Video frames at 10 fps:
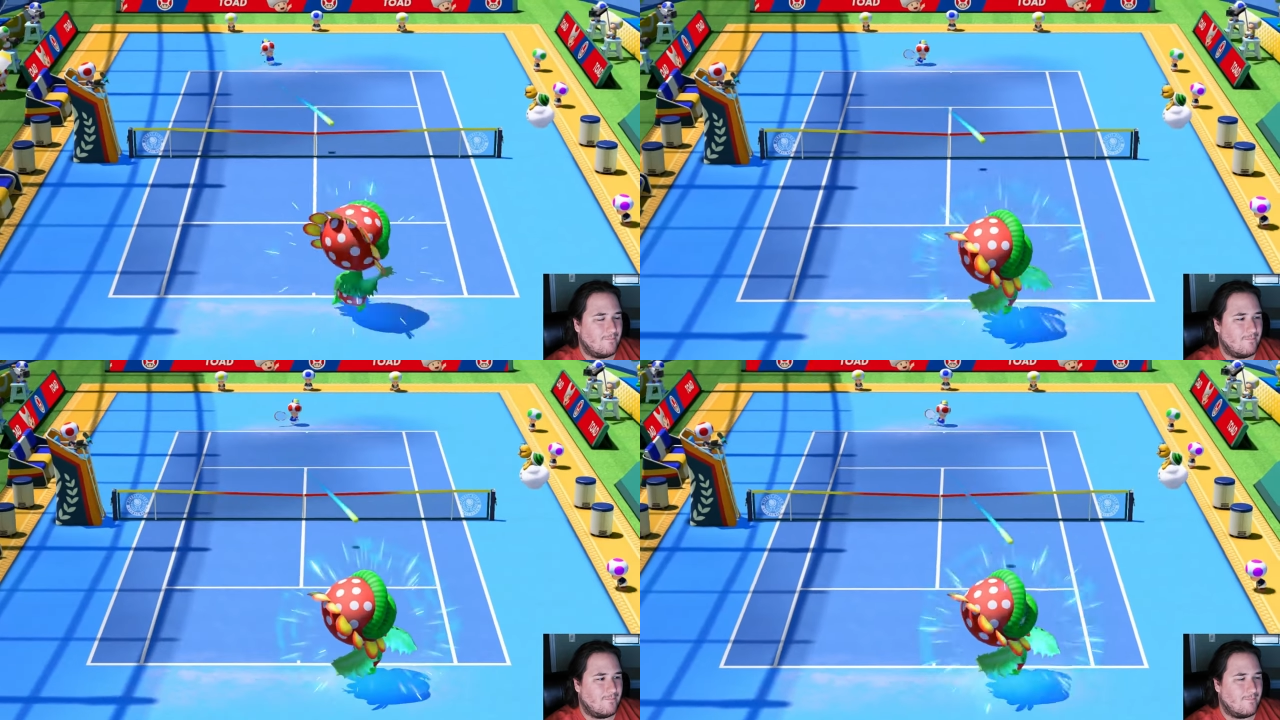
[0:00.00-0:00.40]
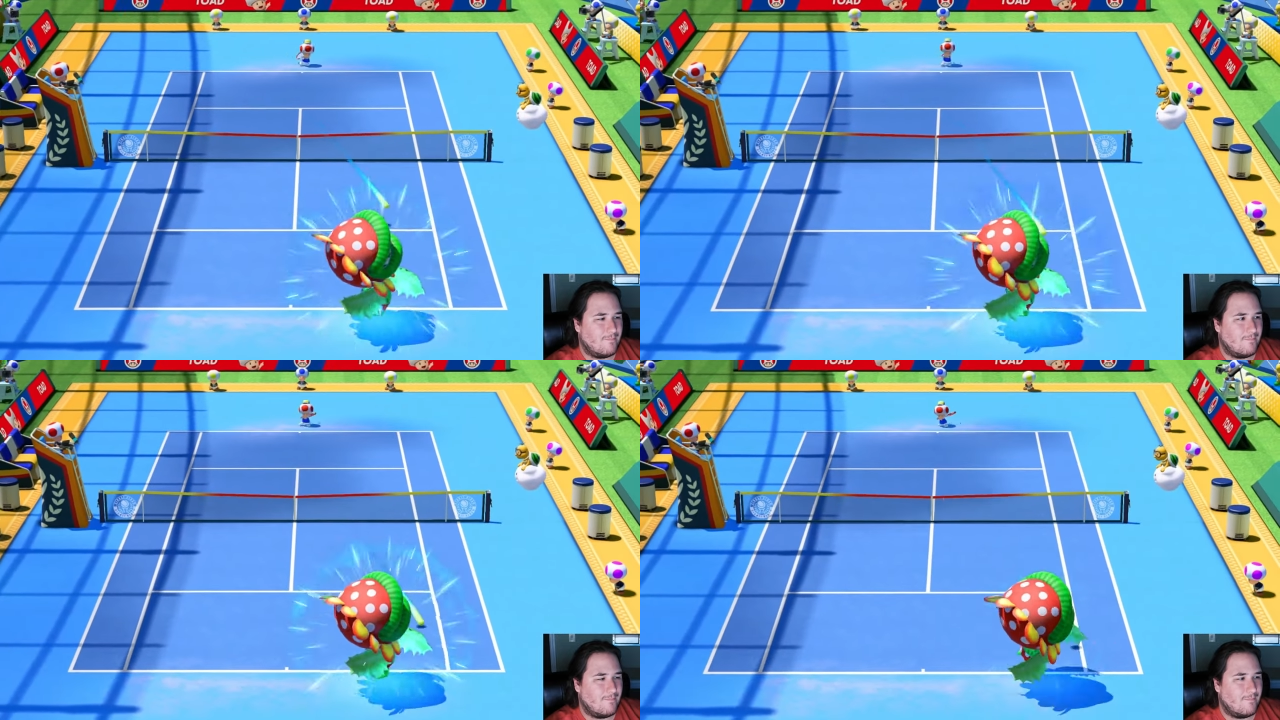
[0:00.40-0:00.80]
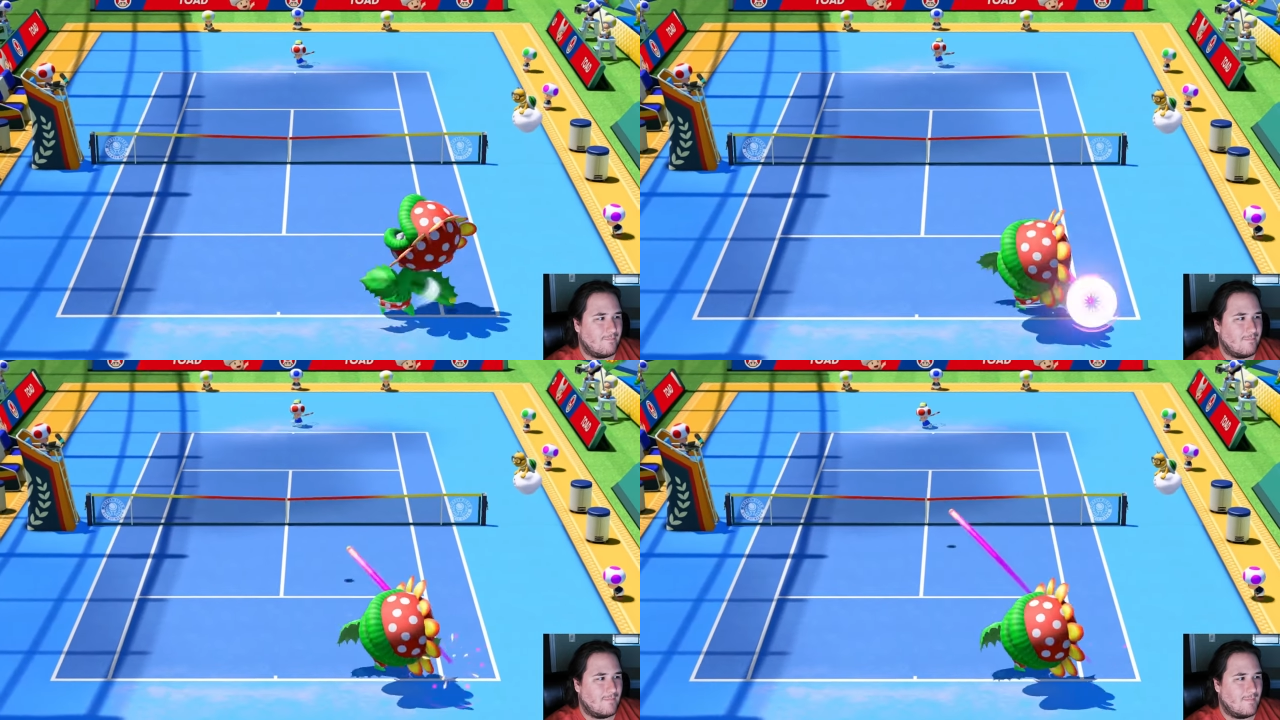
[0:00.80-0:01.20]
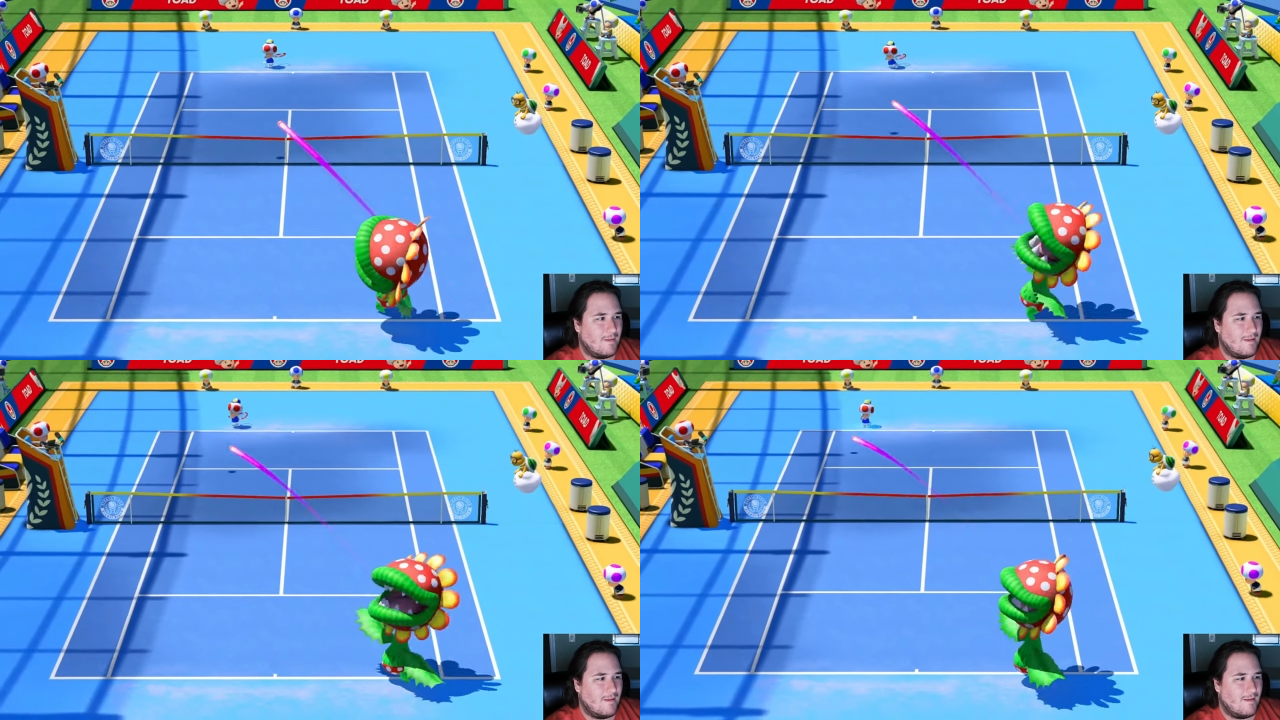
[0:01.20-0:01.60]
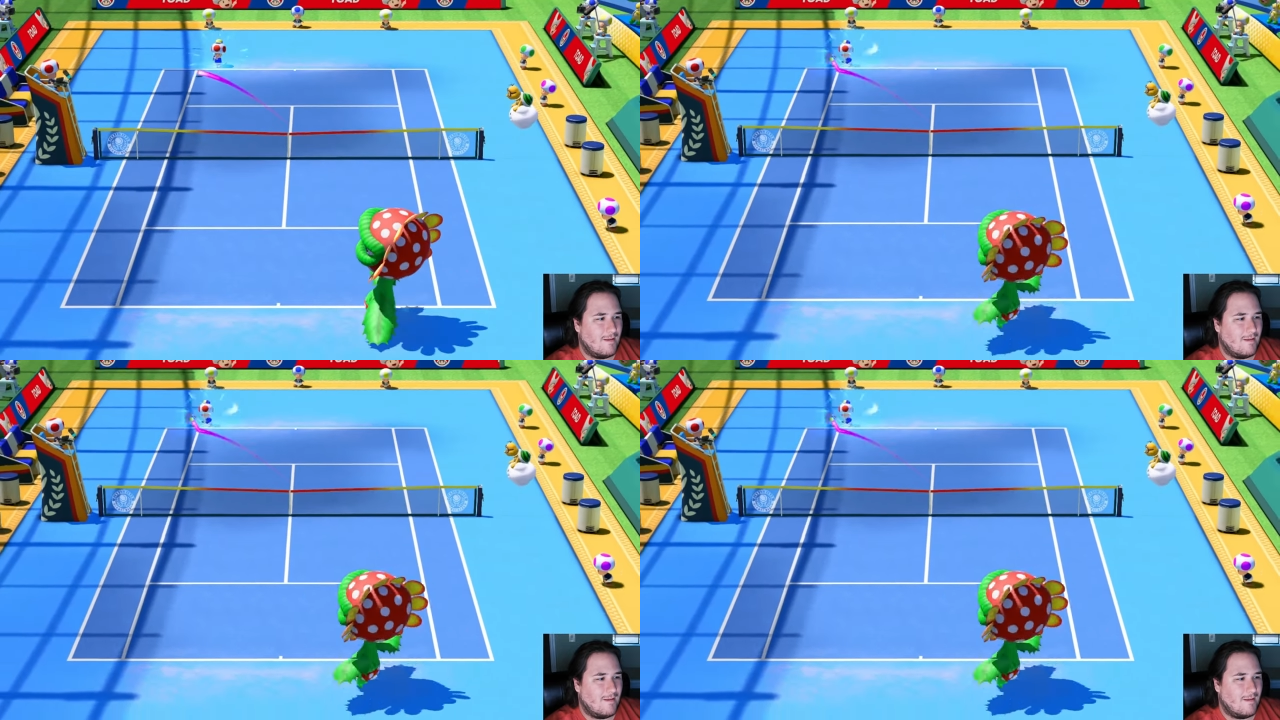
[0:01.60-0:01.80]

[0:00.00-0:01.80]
[no speech]